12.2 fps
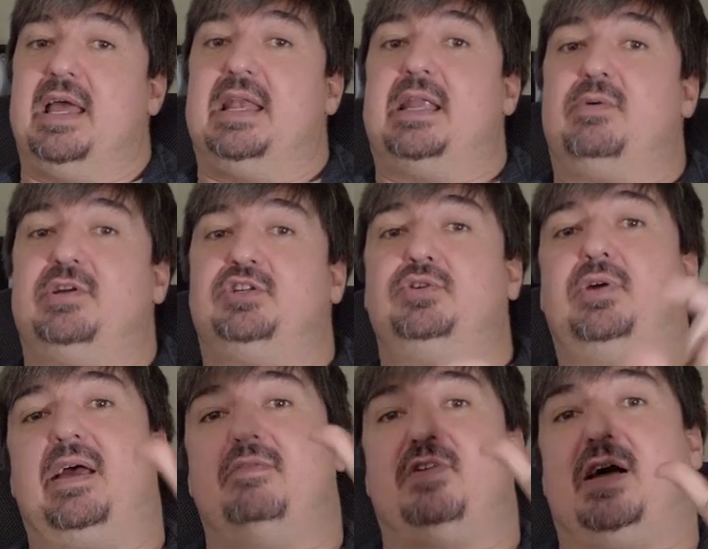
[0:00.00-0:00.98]
Now I do
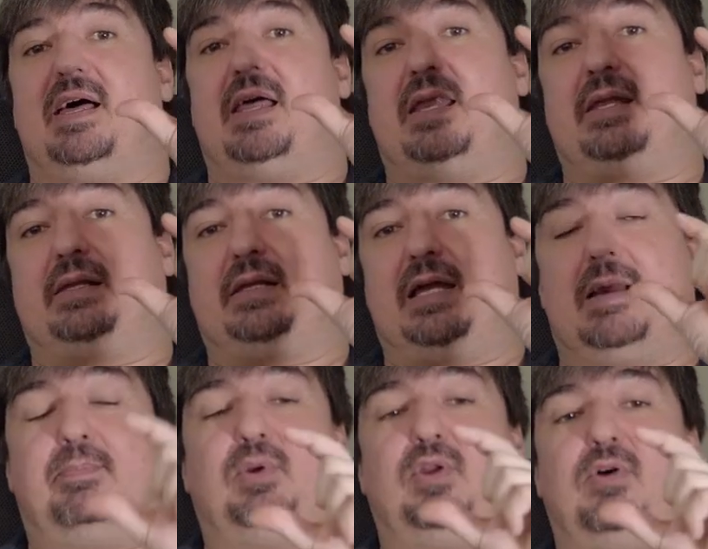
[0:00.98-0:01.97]
have a
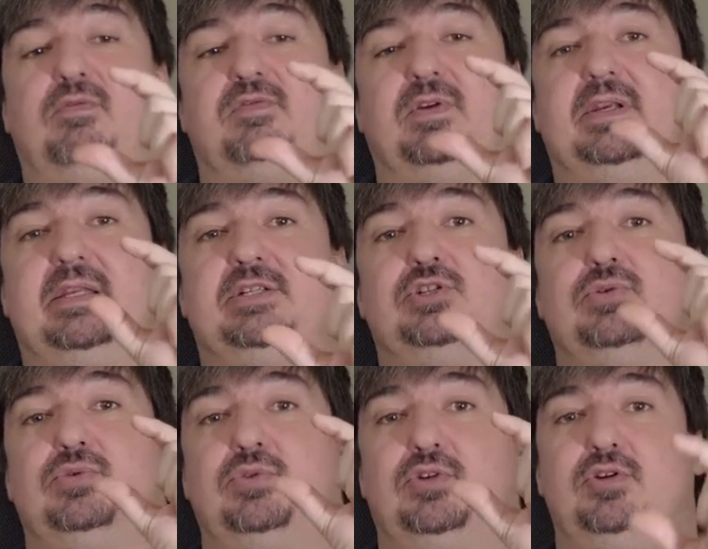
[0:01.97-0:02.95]
couple of
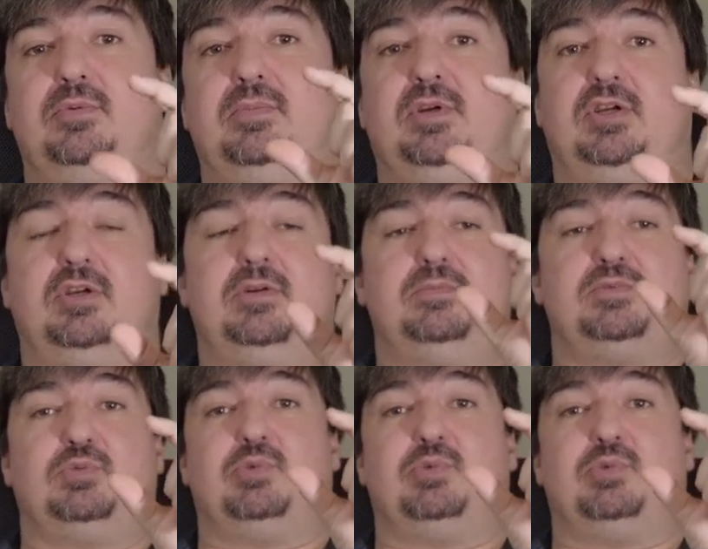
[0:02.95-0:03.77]
little lume cubes,